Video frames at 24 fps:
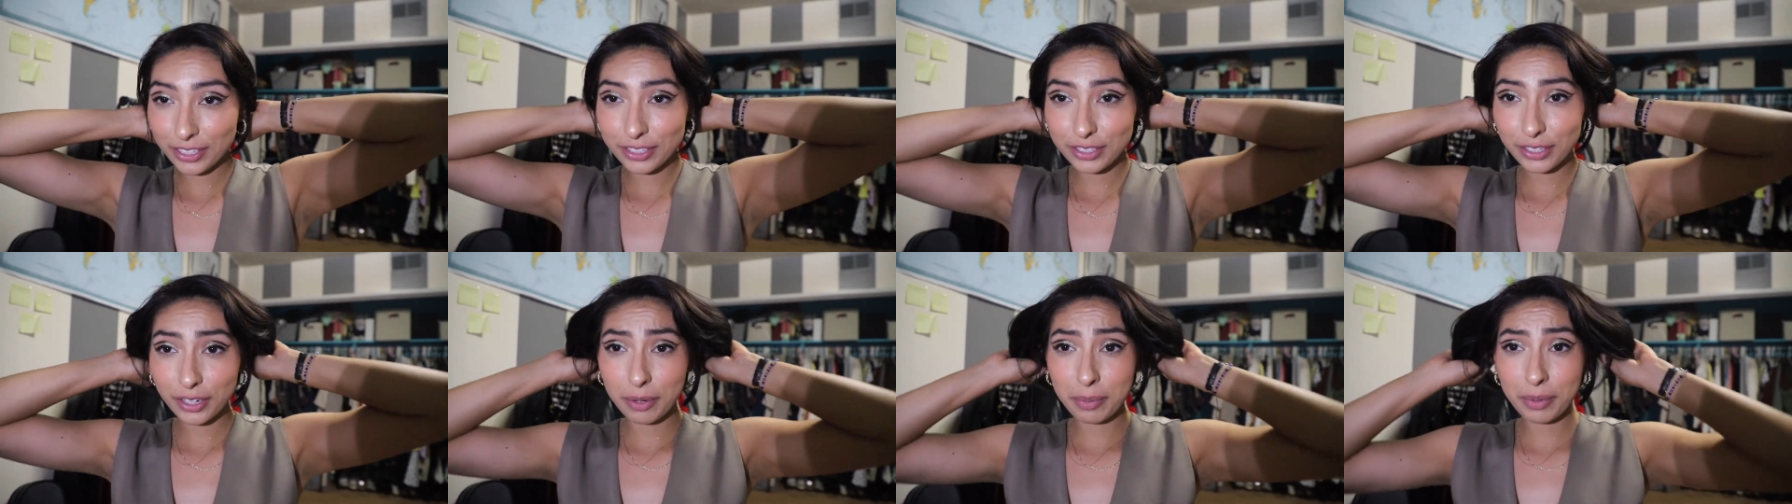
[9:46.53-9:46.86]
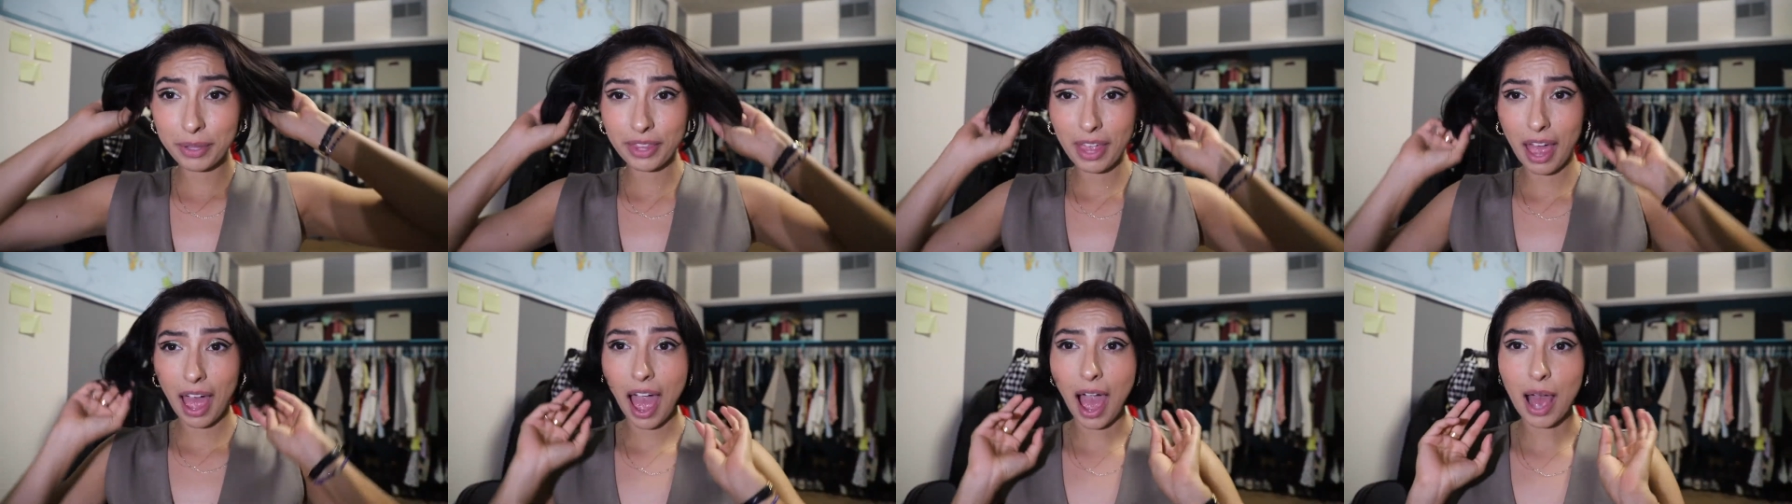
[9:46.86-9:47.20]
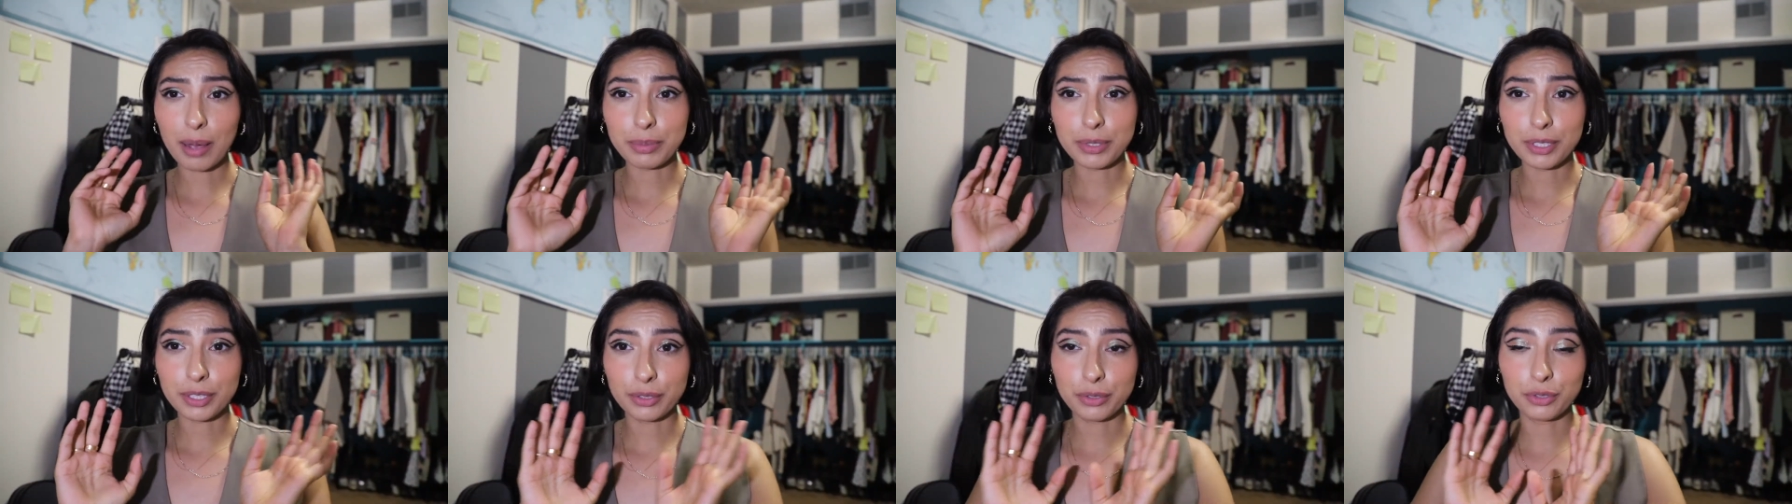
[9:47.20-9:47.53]
Sorry about the
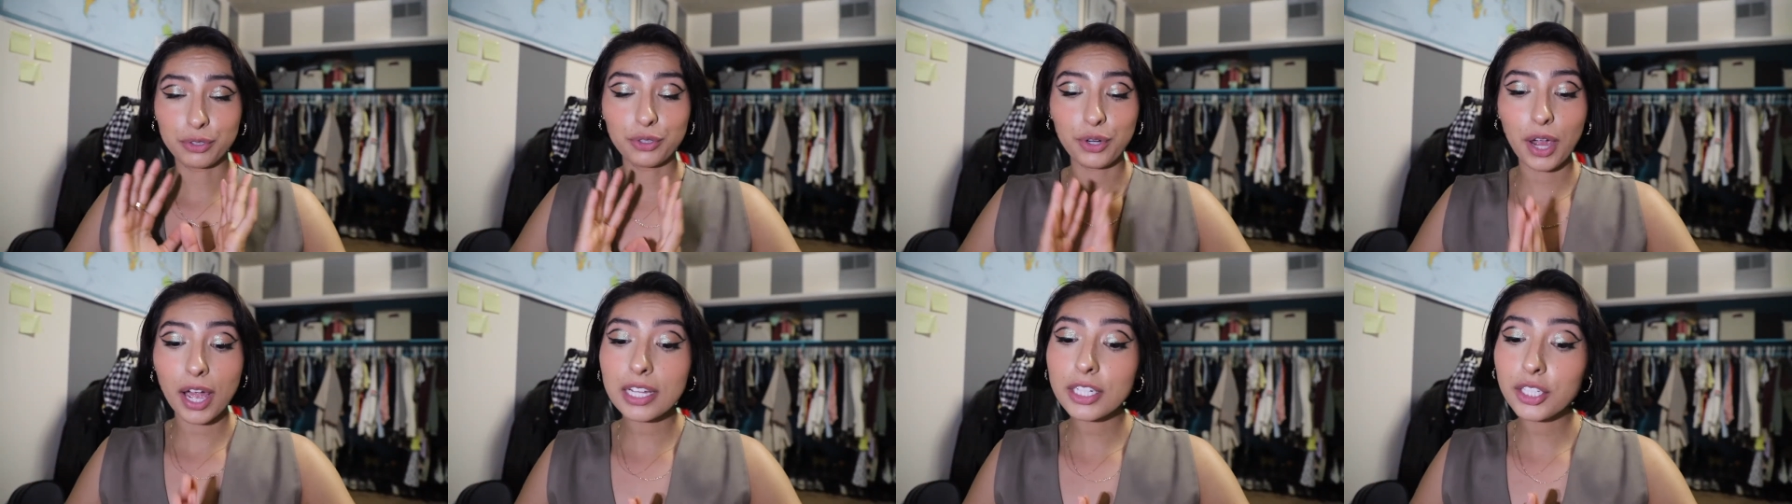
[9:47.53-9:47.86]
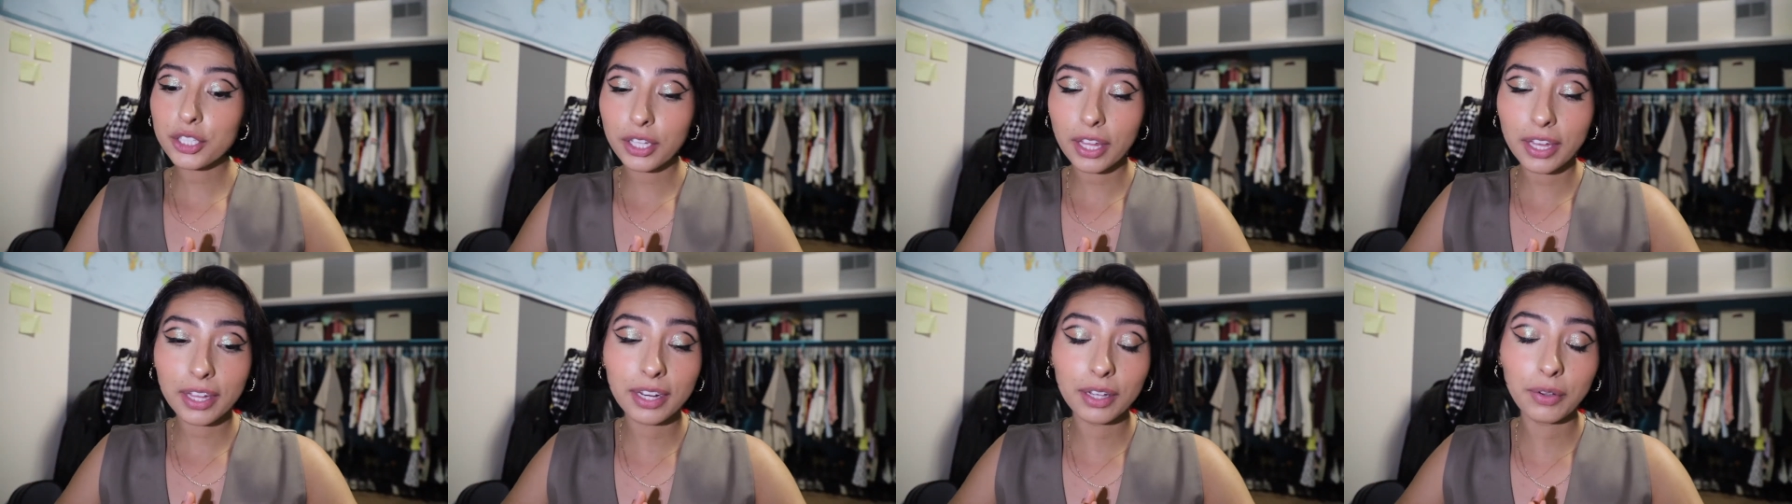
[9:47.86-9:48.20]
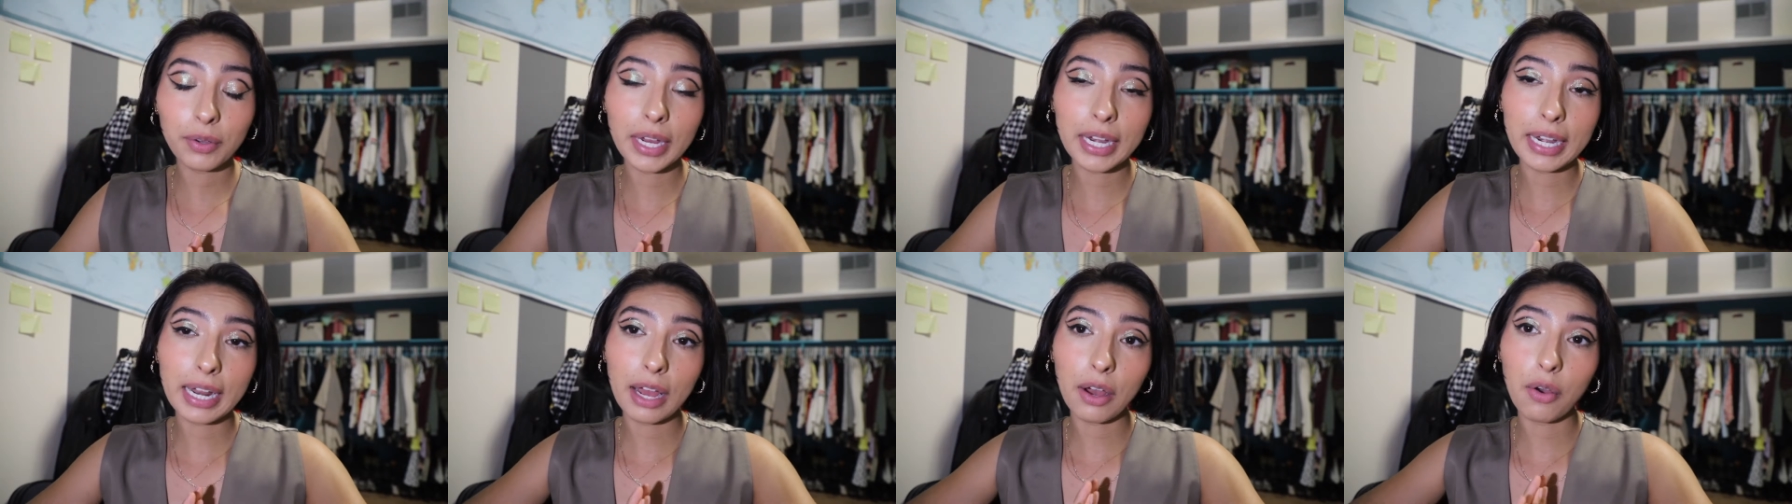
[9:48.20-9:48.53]
absolute trash lighting
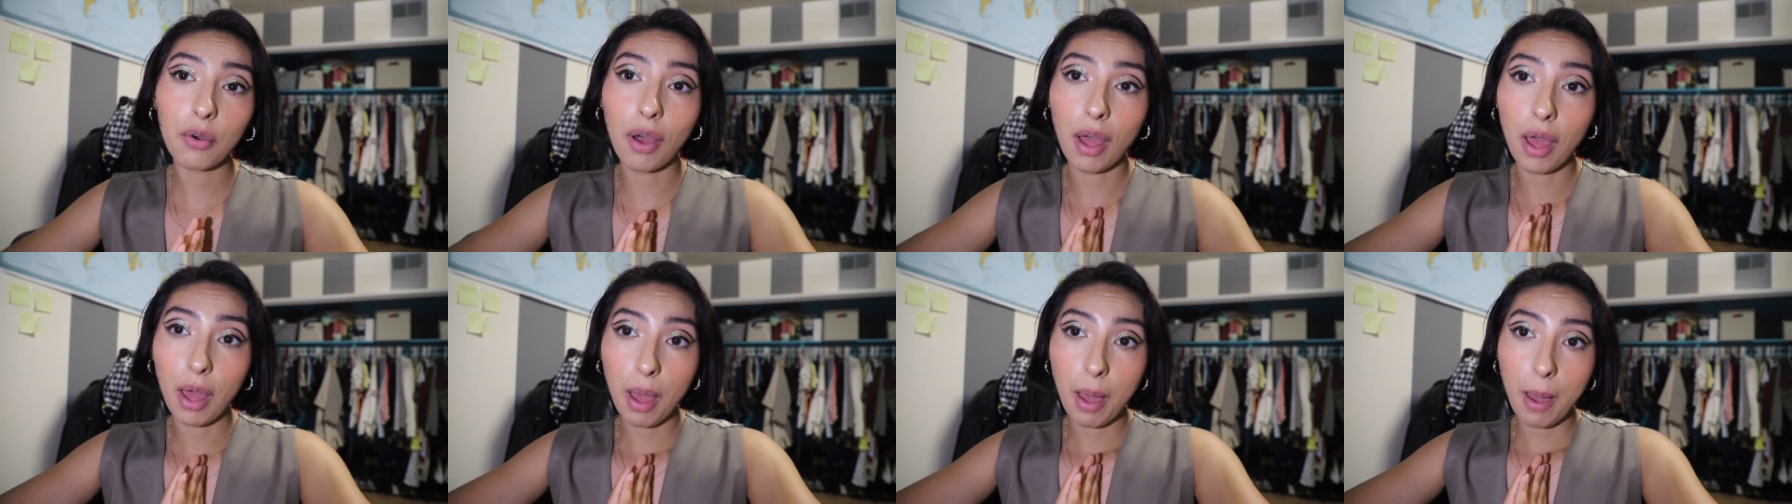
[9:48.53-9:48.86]
right now,